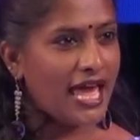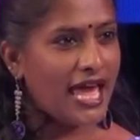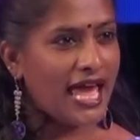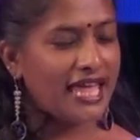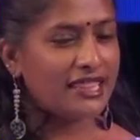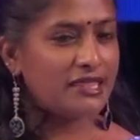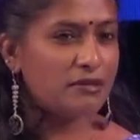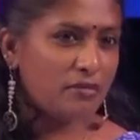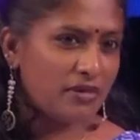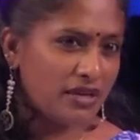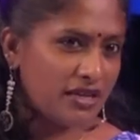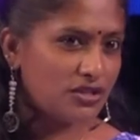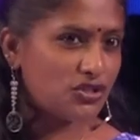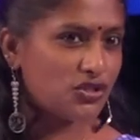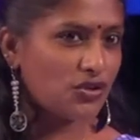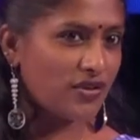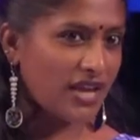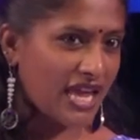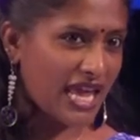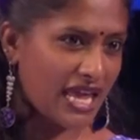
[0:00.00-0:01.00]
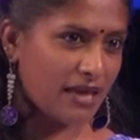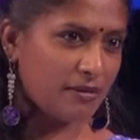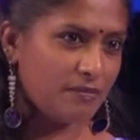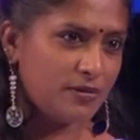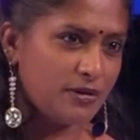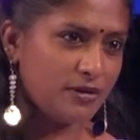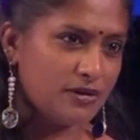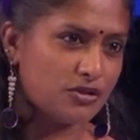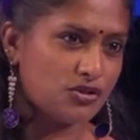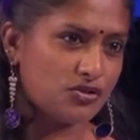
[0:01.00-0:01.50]
And the minute you're
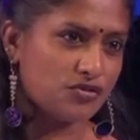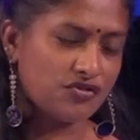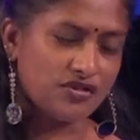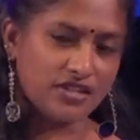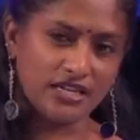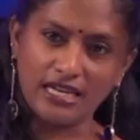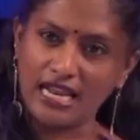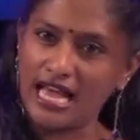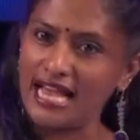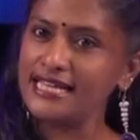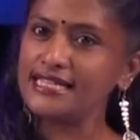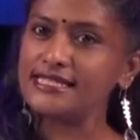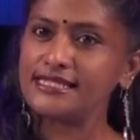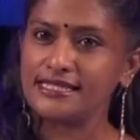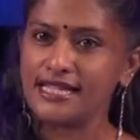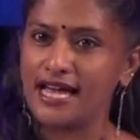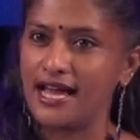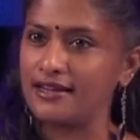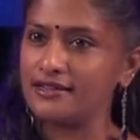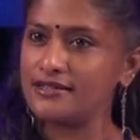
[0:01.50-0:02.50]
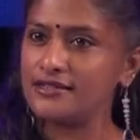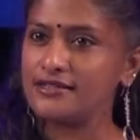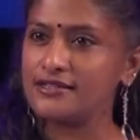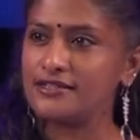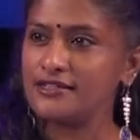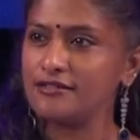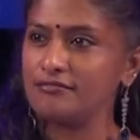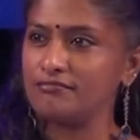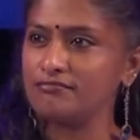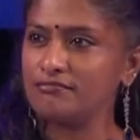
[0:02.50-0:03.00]
able to realize that,
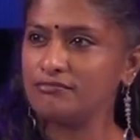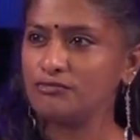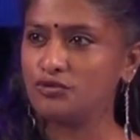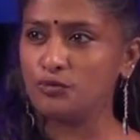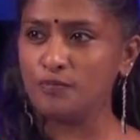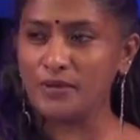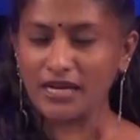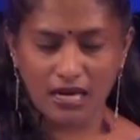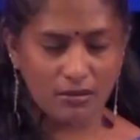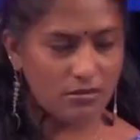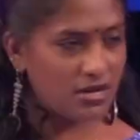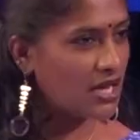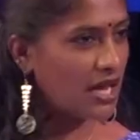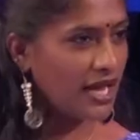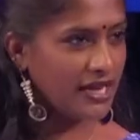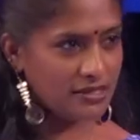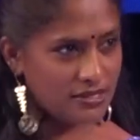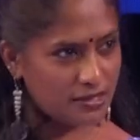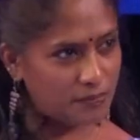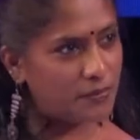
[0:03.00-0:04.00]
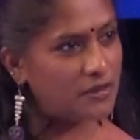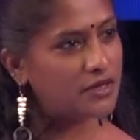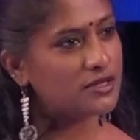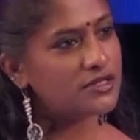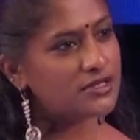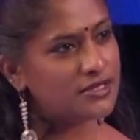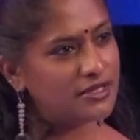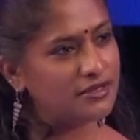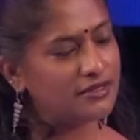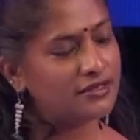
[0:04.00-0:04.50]
you become a kinder
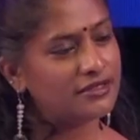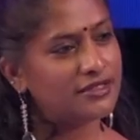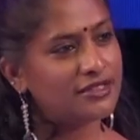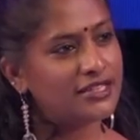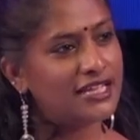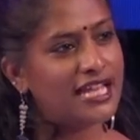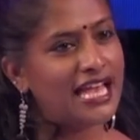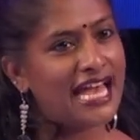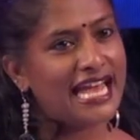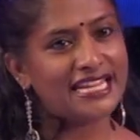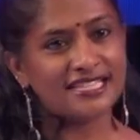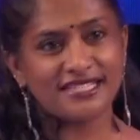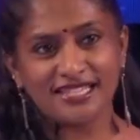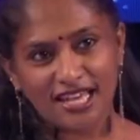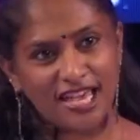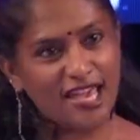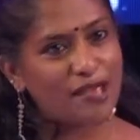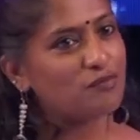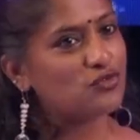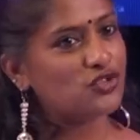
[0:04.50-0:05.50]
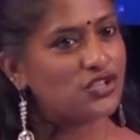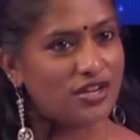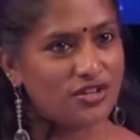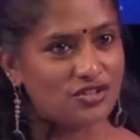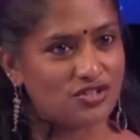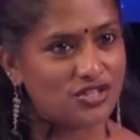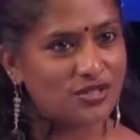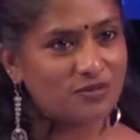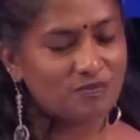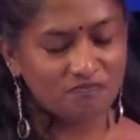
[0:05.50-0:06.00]
person, and it's a game
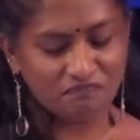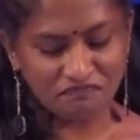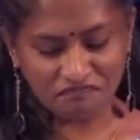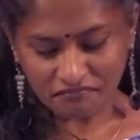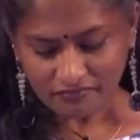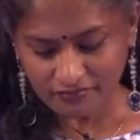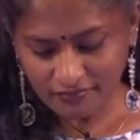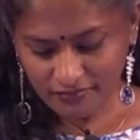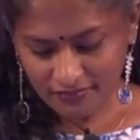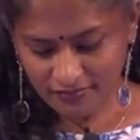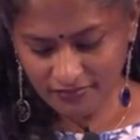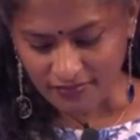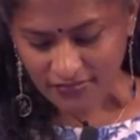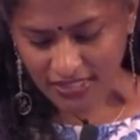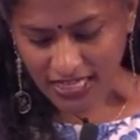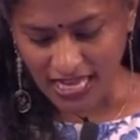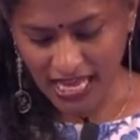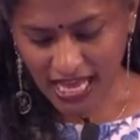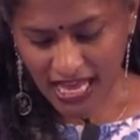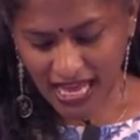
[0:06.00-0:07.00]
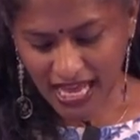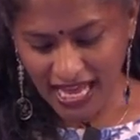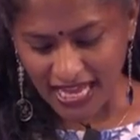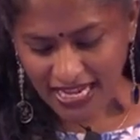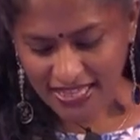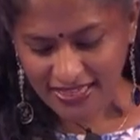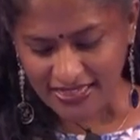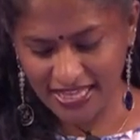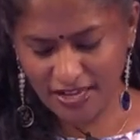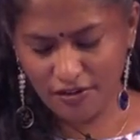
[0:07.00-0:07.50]
changer. And
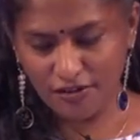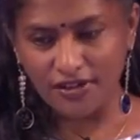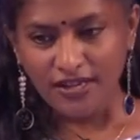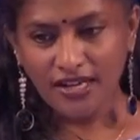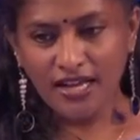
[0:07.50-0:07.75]
I think